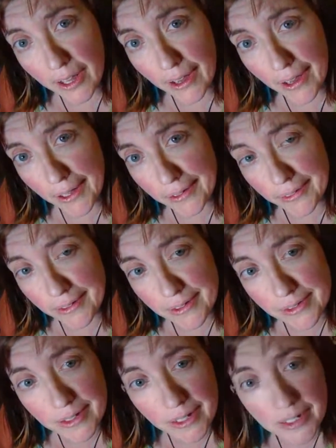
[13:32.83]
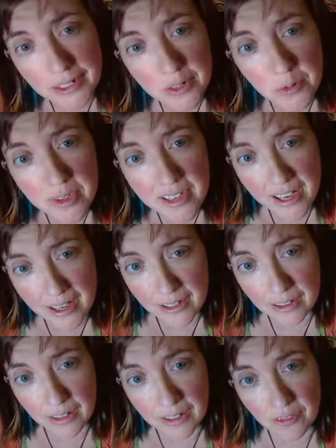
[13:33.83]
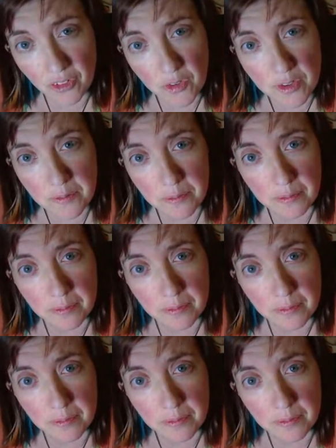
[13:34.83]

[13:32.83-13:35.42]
I think the kitty was angling for some